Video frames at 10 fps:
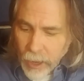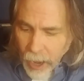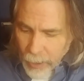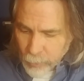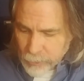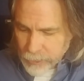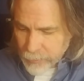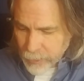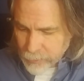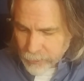I will say
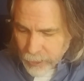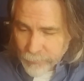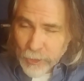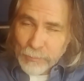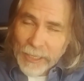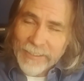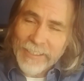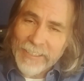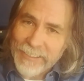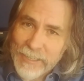this, if your blood
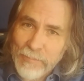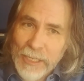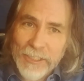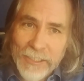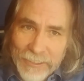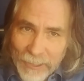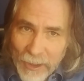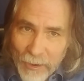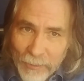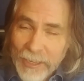testing budget is
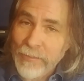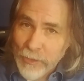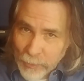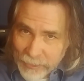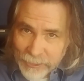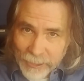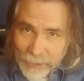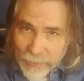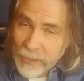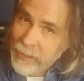low, if there is such
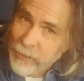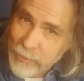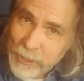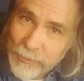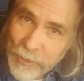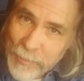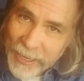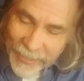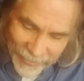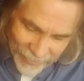a thing, there is for
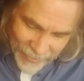me,